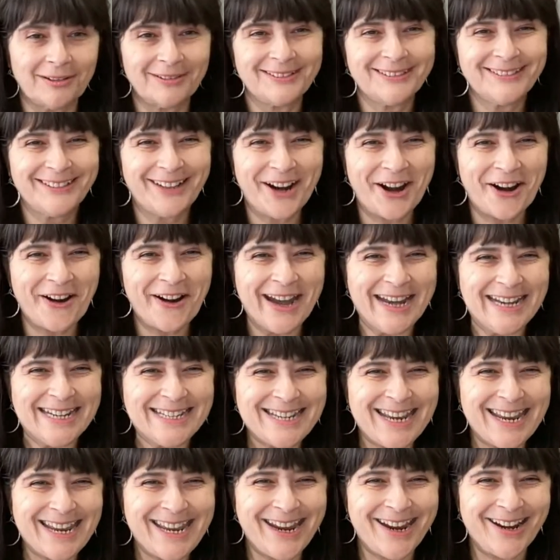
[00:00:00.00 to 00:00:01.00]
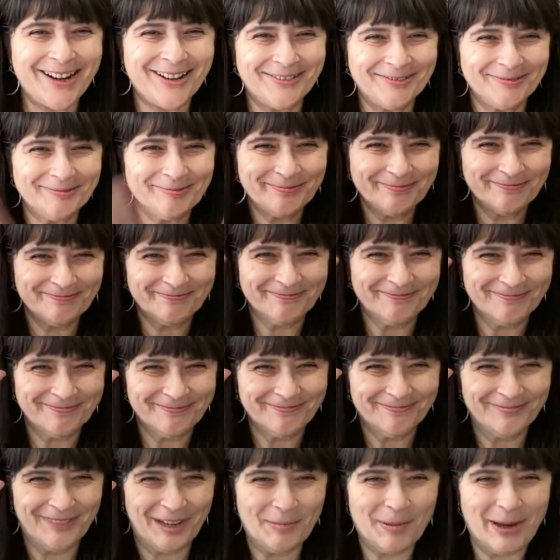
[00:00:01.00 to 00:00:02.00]
All right, take care.
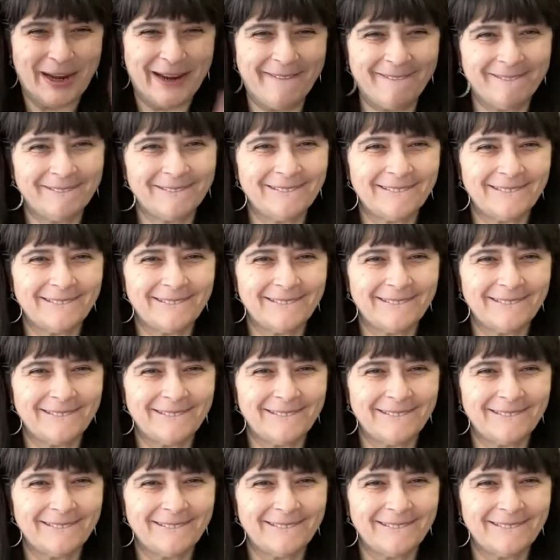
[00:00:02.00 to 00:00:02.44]
Bye-bye.